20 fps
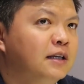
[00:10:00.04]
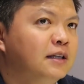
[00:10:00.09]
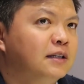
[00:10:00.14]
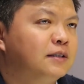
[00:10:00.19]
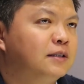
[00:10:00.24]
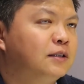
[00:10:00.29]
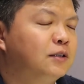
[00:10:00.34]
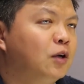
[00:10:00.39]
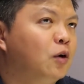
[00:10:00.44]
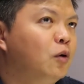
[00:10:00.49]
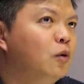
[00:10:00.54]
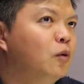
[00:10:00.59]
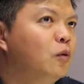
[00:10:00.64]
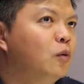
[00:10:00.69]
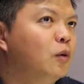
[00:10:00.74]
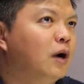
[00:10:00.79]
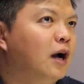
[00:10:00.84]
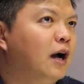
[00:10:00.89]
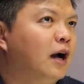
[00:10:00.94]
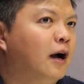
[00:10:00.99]

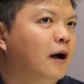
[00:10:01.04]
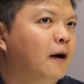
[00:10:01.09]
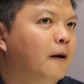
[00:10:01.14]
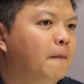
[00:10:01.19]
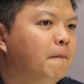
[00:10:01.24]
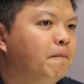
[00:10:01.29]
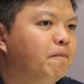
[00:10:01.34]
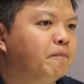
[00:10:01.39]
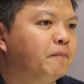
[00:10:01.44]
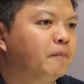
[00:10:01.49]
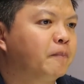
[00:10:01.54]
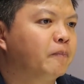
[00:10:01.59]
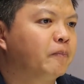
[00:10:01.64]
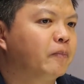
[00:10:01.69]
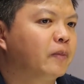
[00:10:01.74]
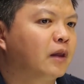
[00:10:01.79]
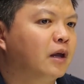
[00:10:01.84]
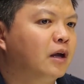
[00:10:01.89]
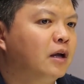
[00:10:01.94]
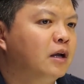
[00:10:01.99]
So
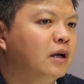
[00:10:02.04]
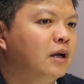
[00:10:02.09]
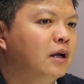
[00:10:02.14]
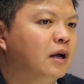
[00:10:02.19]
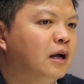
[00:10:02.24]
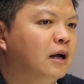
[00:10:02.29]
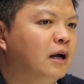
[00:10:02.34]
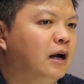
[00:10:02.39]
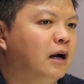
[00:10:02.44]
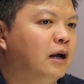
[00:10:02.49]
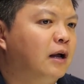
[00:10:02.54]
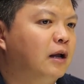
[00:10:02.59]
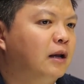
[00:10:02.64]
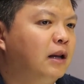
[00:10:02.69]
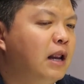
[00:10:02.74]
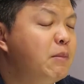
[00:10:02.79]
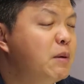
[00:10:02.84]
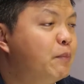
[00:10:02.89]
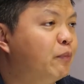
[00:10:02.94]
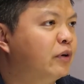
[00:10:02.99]

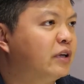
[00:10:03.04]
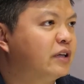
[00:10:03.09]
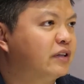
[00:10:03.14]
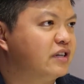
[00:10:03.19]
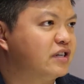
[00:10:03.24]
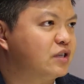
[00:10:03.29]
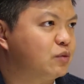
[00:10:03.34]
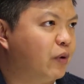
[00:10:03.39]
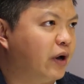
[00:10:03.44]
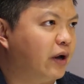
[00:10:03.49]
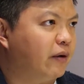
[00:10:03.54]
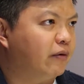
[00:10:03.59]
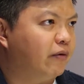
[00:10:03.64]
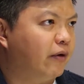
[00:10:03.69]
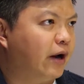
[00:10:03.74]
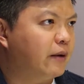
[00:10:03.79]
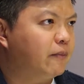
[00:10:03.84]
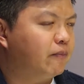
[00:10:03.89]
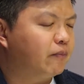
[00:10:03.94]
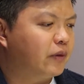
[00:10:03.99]
let me put it this way,
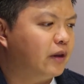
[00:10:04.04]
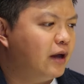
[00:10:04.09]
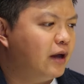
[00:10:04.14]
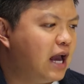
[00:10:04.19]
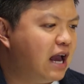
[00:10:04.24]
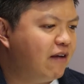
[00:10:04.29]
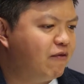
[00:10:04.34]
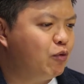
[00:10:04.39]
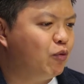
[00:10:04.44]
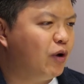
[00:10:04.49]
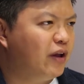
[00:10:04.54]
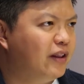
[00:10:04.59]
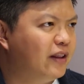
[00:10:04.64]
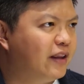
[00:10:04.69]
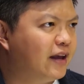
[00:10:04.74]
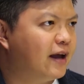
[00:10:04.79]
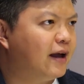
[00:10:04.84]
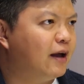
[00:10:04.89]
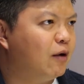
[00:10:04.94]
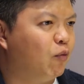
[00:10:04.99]
right? Everyone
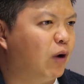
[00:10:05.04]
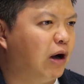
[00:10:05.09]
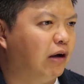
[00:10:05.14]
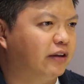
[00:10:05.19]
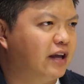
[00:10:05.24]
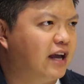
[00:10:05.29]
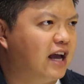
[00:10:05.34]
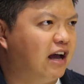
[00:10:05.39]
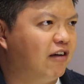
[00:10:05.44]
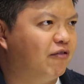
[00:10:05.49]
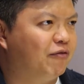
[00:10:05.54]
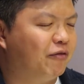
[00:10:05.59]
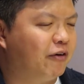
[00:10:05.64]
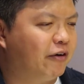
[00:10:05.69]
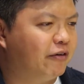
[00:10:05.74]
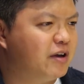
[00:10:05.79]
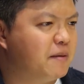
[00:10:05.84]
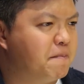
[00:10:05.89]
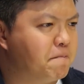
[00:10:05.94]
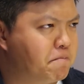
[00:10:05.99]
there, while they have
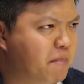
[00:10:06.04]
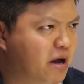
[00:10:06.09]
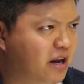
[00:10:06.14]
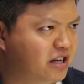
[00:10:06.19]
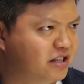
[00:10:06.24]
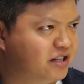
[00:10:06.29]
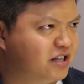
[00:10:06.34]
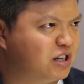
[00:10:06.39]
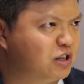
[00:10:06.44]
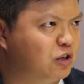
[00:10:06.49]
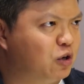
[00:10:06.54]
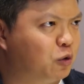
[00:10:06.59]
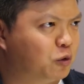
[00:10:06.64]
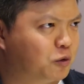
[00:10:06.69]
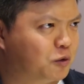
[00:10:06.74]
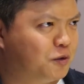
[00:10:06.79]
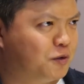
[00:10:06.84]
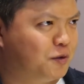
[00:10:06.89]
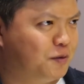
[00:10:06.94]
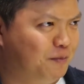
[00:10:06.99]
very menacing
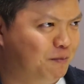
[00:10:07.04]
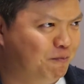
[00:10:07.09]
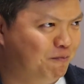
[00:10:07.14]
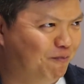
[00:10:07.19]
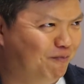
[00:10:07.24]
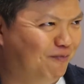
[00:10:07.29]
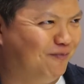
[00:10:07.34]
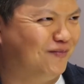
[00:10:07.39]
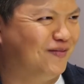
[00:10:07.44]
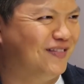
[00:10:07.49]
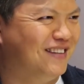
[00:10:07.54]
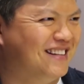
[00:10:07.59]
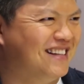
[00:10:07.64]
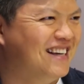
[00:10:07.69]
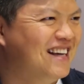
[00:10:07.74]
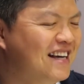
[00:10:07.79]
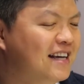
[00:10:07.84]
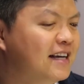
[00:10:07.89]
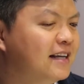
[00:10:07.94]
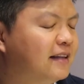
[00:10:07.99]
looks,
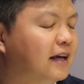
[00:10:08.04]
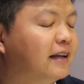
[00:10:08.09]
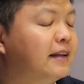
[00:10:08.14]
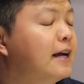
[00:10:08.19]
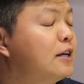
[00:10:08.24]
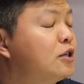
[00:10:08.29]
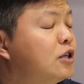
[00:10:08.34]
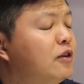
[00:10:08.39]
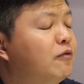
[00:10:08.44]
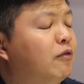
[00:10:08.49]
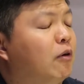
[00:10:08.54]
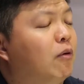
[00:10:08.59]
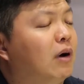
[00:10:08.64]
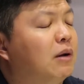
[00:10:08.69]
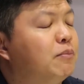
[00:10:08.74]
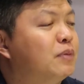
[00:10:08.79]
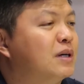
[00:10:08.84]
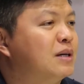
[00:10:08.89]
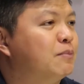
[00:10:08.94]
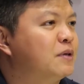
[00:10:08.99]
they're there actually for
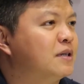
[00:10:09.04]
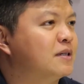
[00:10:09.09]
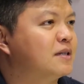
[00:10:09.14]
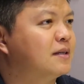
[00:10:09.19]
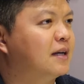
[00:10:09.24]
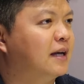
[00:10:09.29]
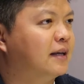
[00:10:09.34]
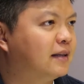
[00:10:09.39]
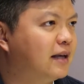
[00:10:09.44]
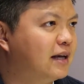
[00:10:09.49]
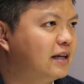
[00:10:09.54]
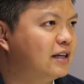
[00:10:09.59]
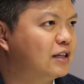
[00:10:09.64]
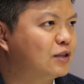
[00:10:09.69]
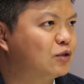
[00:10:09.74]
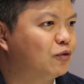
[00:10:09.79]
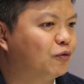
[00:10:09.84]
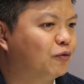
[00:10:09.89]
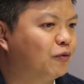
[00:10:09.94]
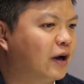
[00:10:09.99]
one purpose, and that
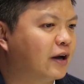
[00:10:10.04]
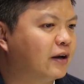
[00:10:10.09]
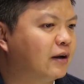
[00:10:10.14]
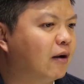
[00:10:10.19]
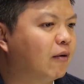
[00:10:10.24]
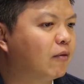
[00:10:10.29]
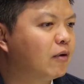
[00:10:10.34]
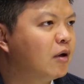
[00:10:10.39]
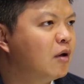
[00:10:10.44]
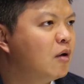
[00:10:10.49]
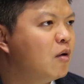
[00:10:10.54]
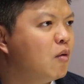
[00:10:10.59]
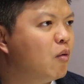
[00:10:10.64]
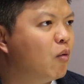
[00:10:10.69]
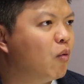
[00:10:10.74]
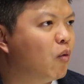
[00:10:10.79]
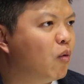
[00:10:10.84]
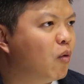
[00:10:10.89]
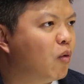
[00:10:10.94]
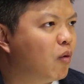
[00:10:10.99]
is to find out
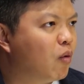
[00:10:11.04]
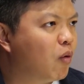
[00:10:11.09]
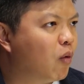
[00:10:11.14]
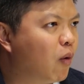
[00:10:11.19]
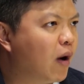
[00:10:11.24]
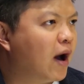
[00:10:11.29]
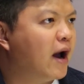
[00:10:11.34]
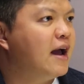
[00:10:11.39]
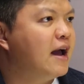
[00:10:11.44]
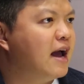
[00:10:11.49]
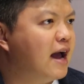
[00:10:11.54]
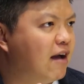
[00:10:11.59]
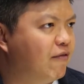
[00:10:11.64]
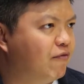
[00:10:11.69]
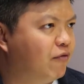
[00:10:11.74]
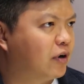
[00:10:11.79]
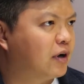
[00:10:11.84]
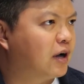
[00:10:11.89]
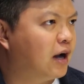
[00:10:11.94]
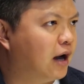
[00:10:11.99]
why
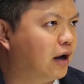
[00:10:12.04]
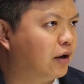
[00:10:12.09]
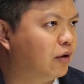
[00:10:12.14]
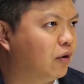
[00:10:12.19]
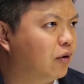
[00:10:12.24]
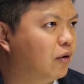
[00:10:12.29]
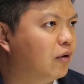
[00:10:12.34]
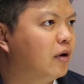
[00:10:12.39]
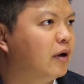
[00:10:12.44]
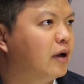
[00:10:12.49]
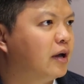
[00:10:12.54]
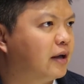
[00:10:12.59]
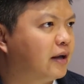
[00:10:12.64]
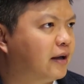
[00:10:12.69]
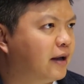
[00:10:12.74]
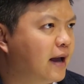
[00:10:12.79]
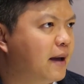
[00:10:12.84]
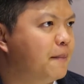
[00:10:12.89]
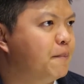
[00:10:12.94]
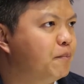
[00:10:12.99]
Advocado
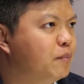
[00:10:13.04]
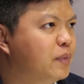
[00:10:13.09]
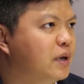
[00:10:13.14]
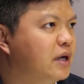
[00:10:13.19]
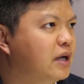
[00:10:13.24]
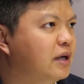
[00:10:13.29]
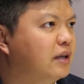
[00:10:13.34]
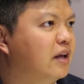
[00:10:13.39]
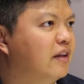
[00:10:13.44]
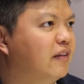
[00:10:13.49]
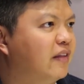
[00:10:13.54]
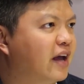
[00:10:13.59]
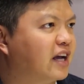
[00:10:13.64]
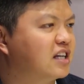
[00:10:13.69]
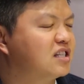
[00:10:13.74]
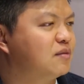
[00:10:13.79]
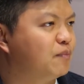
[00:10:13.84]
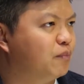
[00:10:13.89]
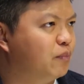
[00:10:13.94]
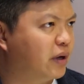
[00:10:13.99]
can be the
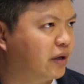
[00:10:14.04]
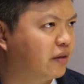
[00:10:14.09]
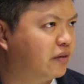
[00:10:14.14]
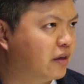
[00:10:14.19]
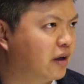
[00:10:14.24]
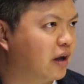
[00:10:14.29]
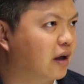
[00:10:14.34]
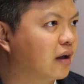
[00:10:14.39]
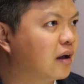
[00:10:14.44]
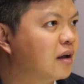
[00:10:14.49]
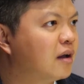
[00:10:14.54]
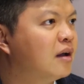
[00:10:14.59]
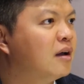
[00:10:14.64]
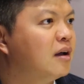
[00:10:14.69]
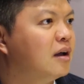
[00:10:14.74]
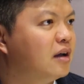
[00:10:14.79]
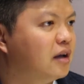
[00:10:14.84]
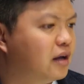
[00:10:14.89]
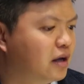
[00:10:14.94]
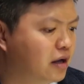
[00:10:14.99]
next big thing
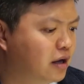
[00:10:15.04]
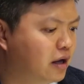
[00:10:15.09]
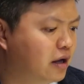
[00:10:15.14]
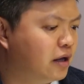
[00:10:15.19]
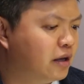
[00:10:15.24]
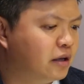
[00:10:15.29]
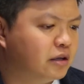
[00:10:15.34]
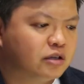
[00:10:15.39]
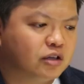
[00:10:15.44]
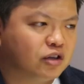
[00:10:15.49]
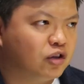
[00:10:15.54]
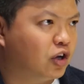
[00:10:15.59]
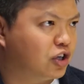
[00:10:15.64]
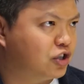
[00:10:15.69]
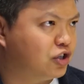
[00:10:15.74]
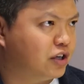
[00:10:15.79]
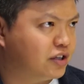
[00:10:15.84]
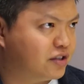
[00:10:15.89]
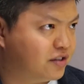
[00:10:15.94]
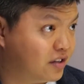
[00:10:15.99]
in not
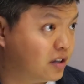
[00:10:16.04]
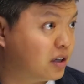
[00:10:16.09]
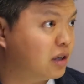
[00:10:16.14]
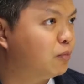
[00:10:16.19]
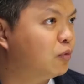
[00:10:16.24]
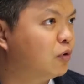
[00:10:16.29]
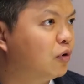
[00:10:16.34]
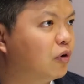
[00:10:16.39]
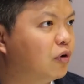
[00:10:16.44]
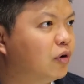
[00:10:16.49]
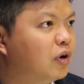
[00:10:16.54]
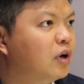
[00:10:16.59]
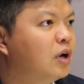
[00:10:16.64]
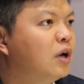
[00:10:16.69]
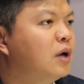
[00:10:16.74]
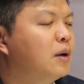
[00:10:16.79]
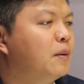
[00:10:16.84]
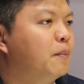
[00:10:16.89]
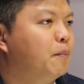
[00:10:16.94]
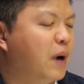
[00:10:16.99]
just Singapore,
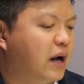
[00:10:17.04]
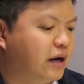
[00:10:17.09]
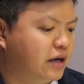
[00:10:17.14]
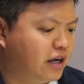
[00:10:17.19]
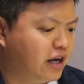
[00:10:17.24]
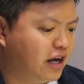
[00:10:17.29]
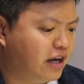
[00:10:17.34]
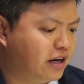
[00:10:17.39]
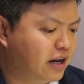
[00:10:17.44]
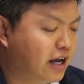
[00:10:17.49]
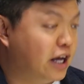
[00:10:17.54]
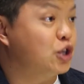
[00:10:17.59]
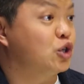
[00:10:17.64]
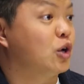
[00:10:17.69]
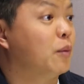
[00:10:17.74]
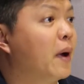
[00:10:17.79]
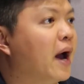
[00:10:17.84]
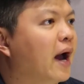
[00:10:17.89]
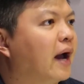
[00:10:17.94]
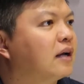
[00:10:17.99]
but in
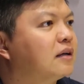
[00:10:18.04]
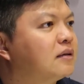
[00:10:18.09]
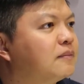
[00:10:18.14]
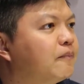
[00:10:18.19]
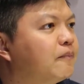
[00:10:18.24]
Asia Pac.